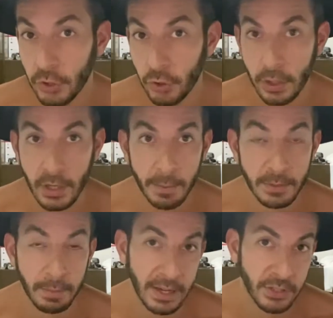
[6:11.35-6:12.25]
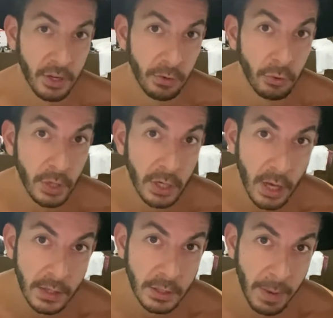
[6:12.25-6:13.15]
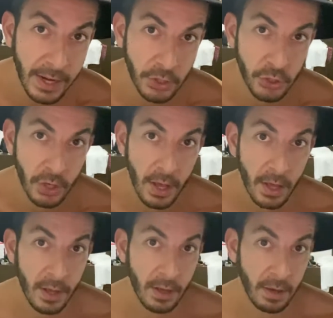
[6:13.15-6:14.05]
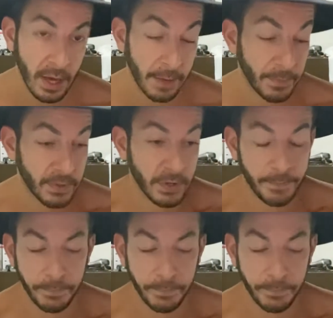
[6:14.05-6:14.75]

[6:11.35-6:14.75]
You can come to Mexico, you could learn Spanish. Okay, so